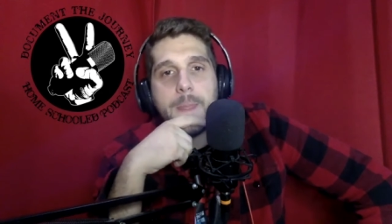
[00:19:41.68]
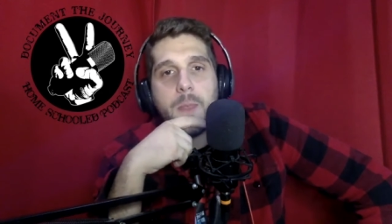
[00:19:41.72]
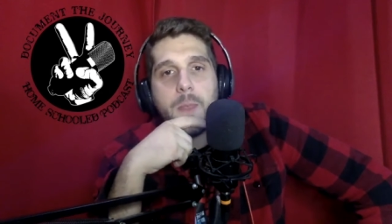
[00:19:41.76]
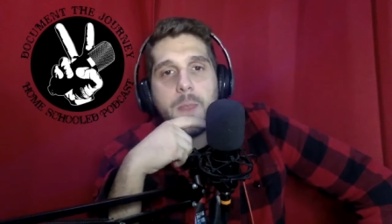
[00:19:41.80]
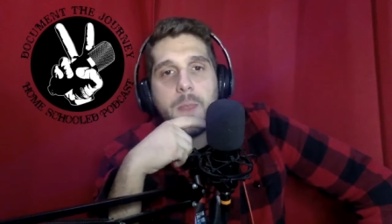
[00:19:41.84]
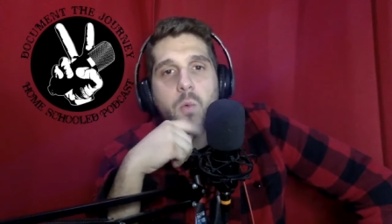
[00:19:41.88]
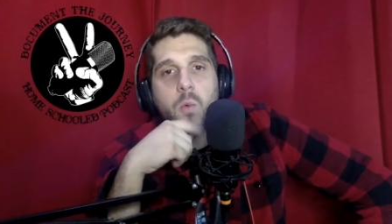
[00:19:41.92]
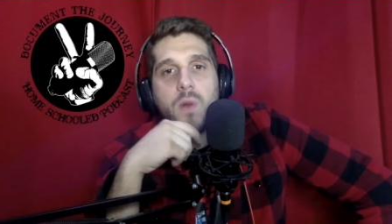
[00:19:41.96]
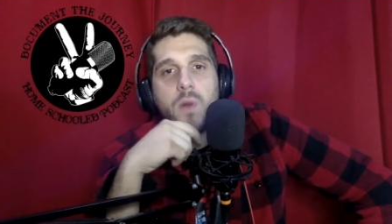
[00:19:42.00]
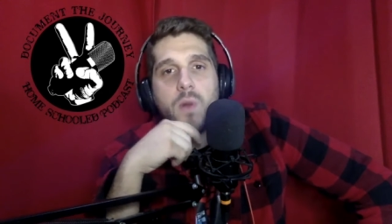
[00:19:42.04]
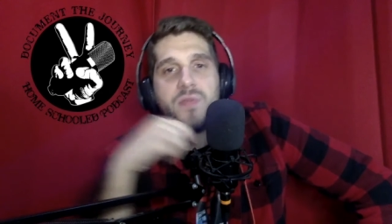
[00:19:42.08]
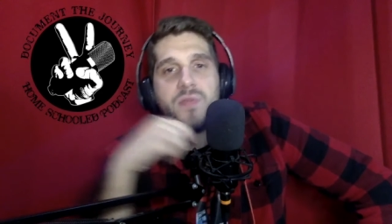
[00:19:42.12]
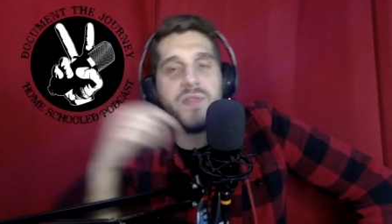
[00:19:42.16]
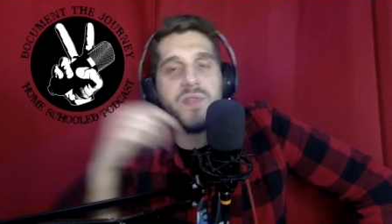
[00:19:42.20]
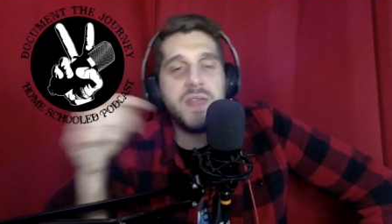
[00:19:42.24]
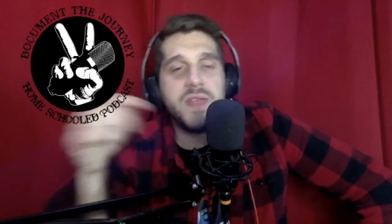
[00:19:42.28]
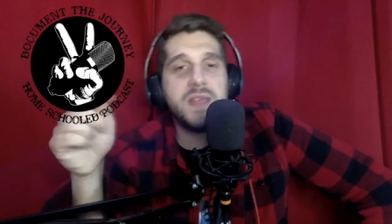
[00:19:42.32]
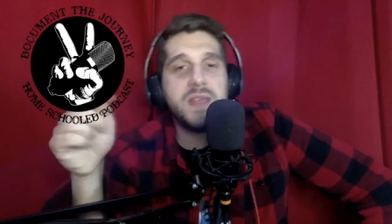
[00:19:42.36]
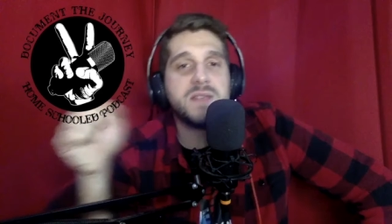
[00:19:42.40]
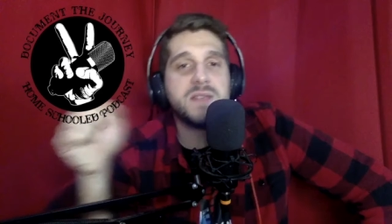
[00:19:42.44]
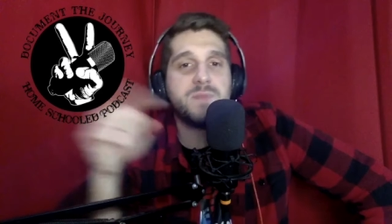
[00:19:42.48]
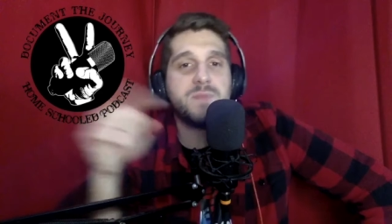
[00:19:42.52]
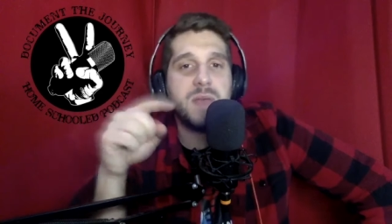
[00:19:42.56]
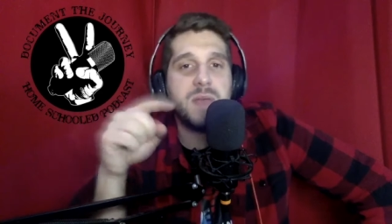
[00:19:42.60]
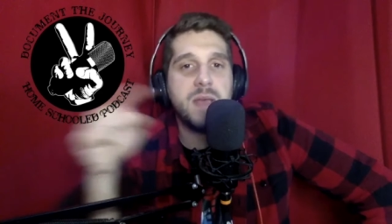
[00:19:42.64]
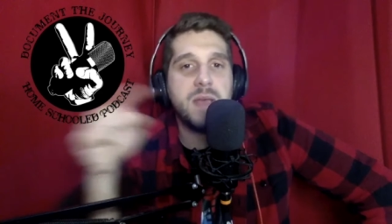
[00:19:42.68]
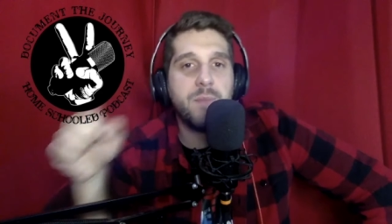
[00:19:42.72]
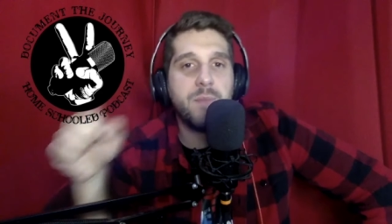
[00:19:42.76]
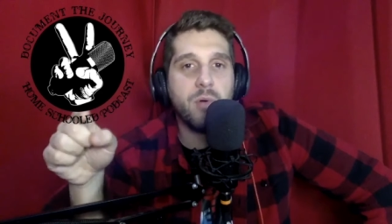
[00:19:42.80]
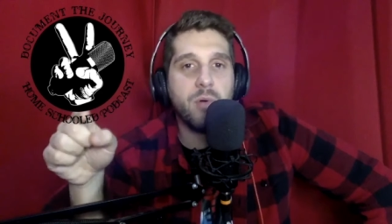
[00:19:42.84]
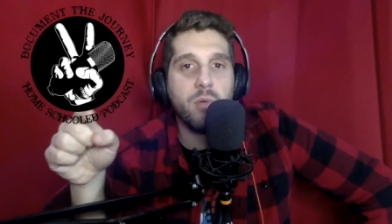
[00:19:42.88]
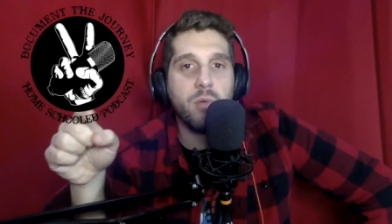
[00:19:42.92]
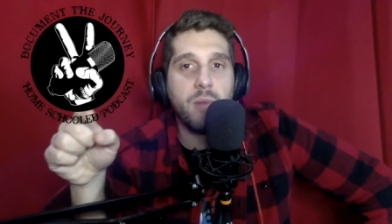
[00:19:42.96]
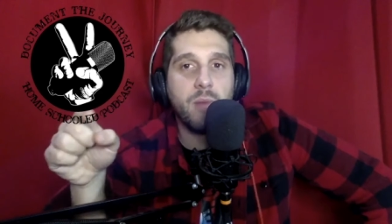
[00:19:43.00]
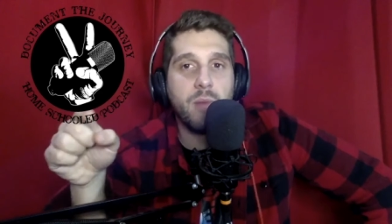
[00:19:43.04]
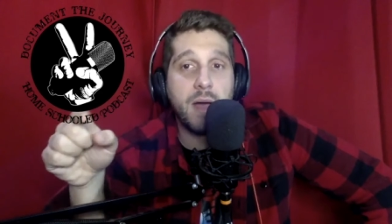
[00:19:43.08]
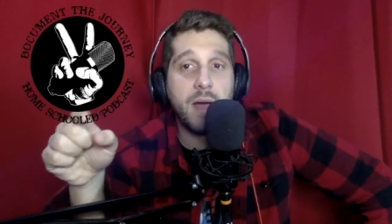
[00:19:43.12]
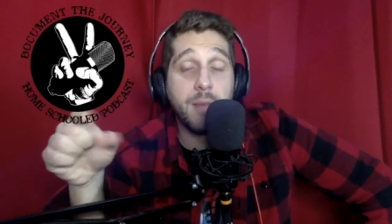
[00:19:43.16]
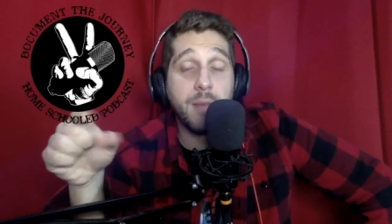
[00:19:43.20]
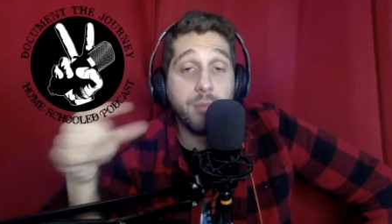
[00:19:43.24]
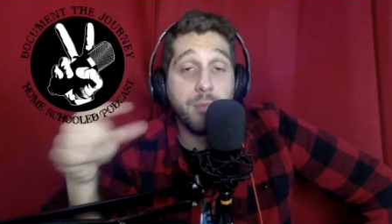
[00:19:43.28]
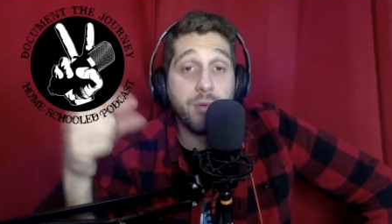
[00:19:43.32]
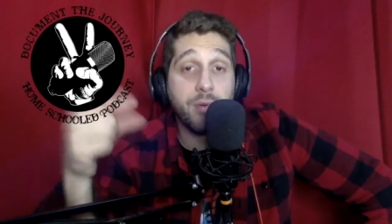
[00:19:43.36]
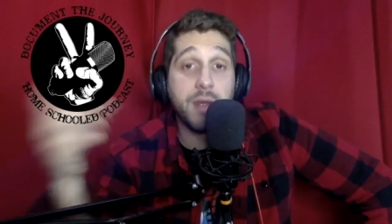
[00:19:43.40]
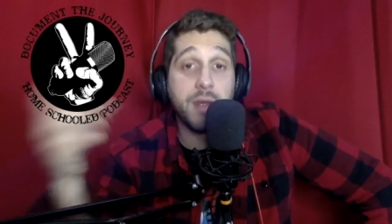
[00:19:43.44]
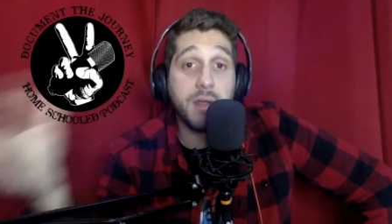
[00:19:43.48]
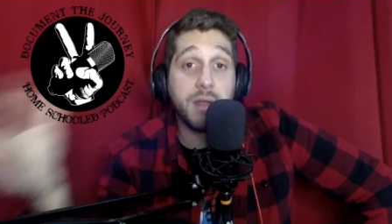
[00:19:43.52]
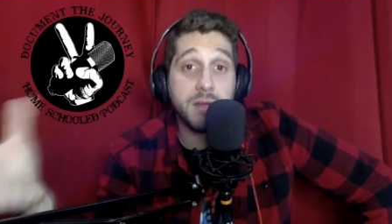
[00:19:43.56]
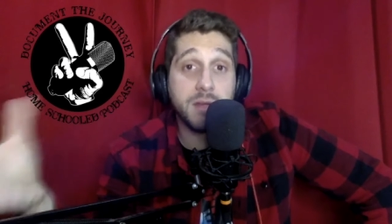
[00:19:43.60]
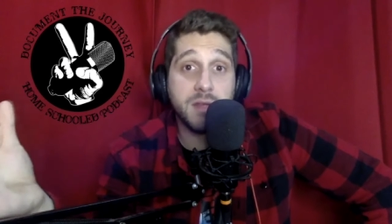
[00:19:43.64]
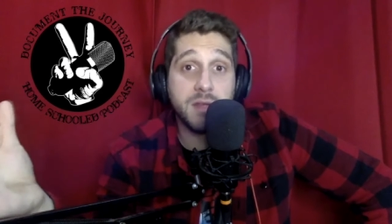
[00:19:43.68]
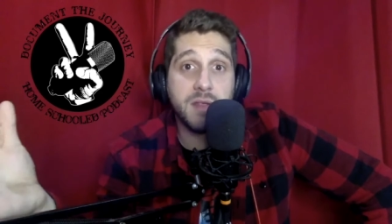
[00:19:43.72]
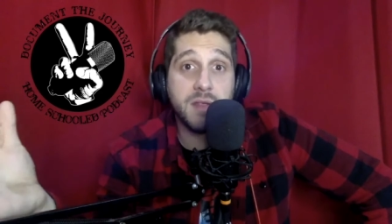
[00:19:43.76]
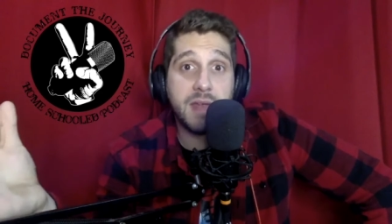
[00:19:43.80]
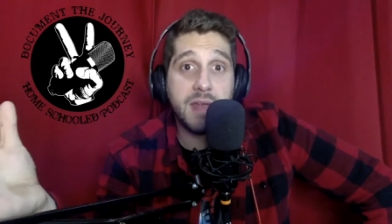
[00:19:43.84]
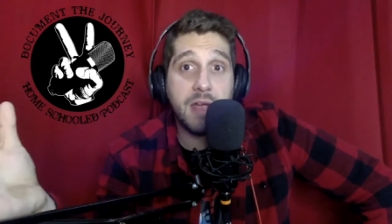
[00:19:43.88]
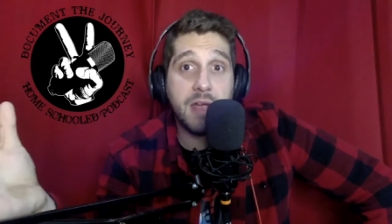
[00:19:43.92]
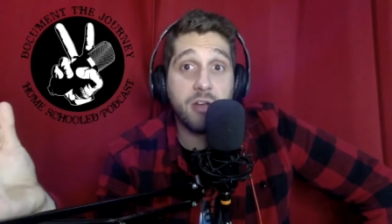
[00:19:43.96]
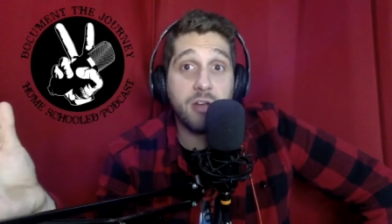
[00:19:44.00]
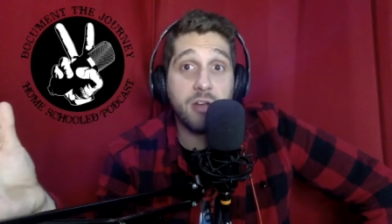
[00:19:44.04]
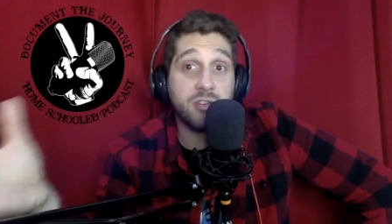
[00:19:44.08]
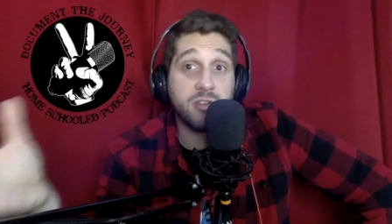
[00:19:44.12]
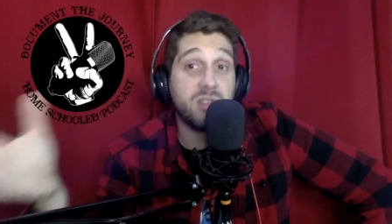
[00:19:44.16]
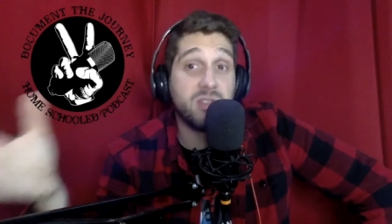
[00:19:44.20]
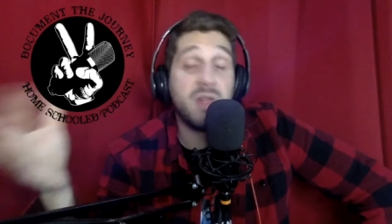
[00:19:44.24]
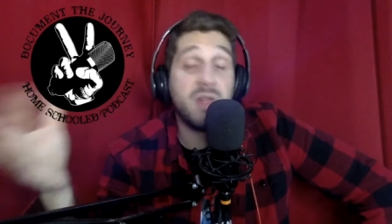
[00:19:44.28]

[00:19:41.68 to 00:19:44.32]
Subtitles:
what these people might bring to the character.